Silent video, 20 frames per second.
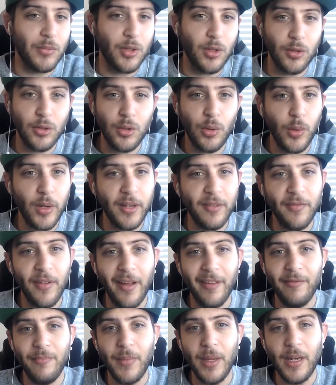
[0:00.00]
Those
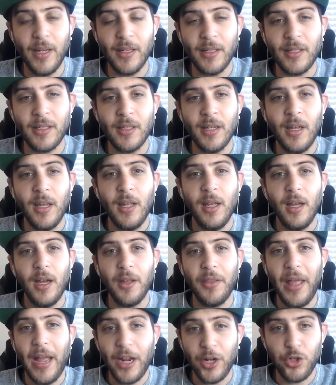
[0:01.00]
25 minutes,
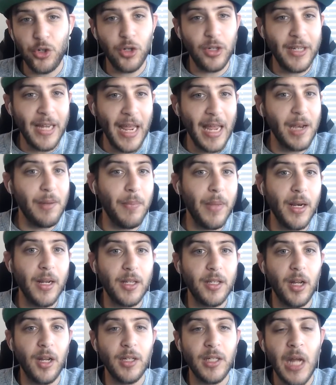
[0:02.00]
the extra 10
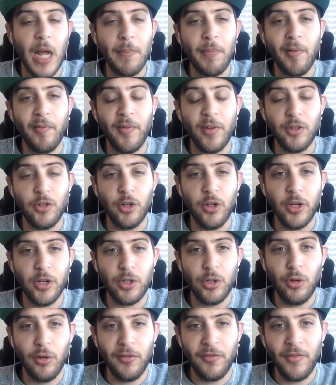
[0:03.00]
minutes on top of a
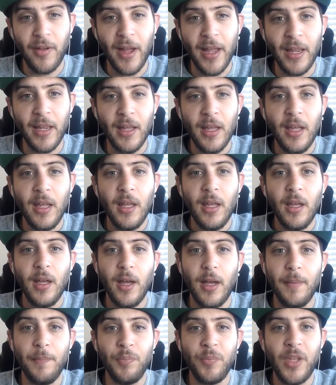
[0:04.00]
traditional fight
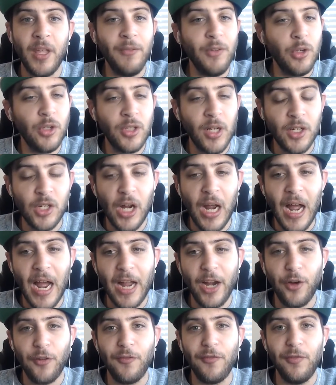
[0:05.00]
give you such a
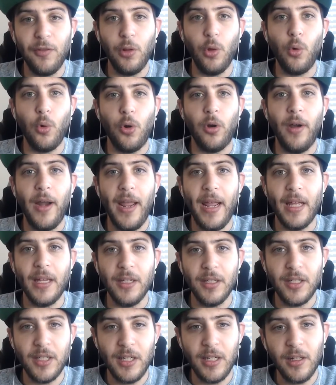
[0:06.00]
higher floor
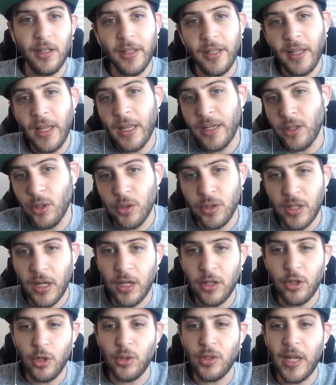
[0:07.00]
and ceiling. And Dos
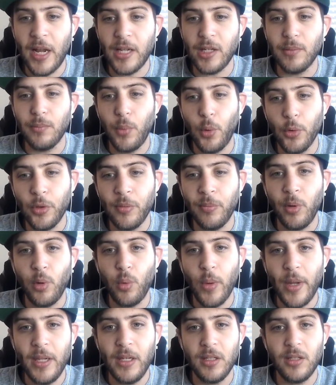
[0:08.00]
Anjos has multiple
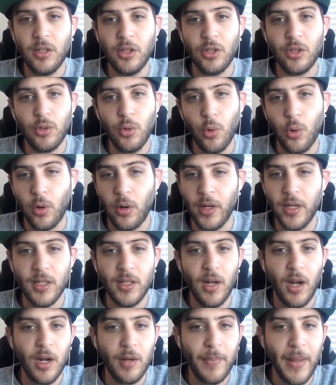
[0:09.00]
ways to score. He's
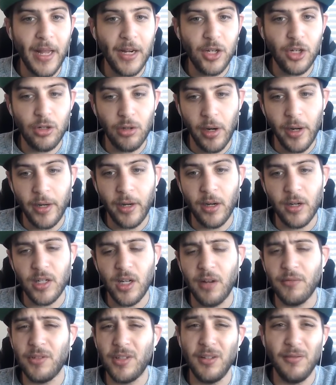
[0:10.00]
not a bad striker. He's
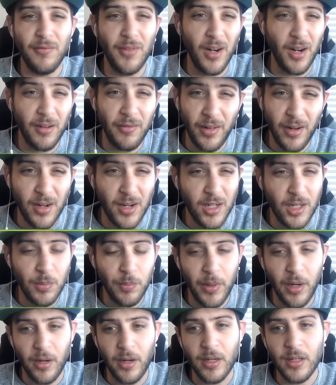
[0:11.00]
obviously very, very
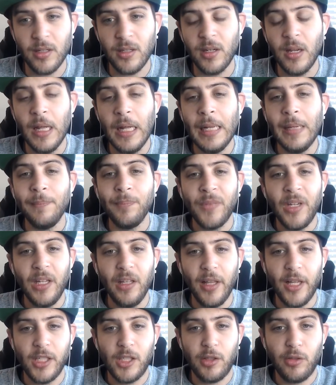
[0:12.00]
experienced. He
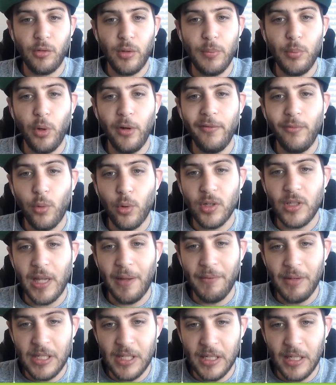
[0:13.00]
lands
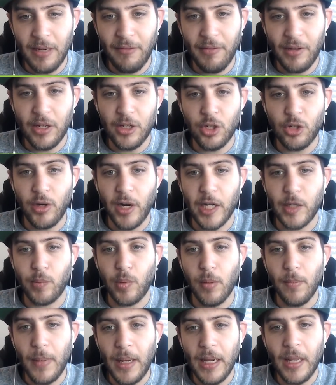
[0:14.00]
3.47 significant strikes
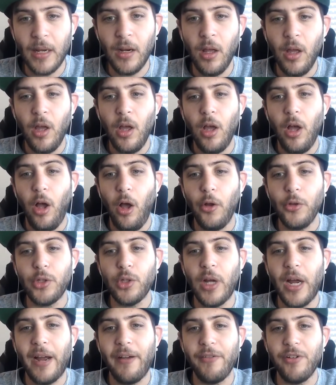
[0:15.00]
per minute. Also
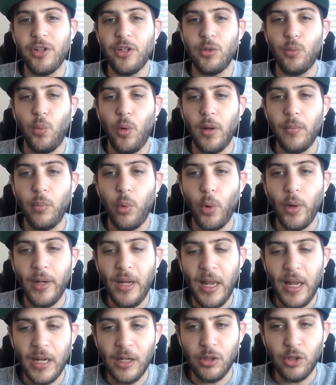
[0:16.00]
averages
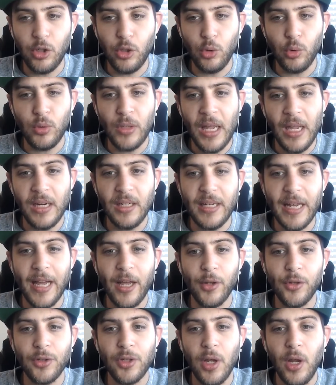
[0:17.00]
1.82
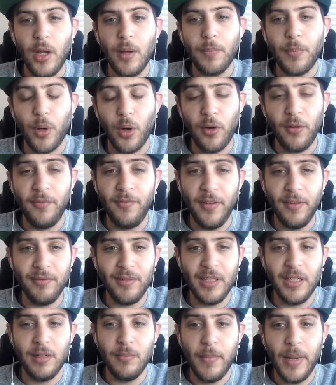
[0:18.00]
takedowns per
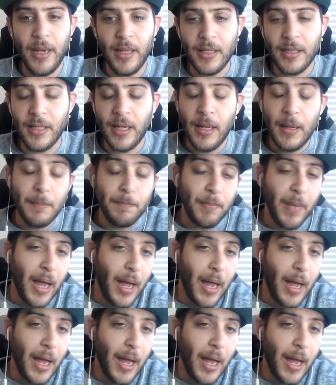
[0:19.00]
15 minutes.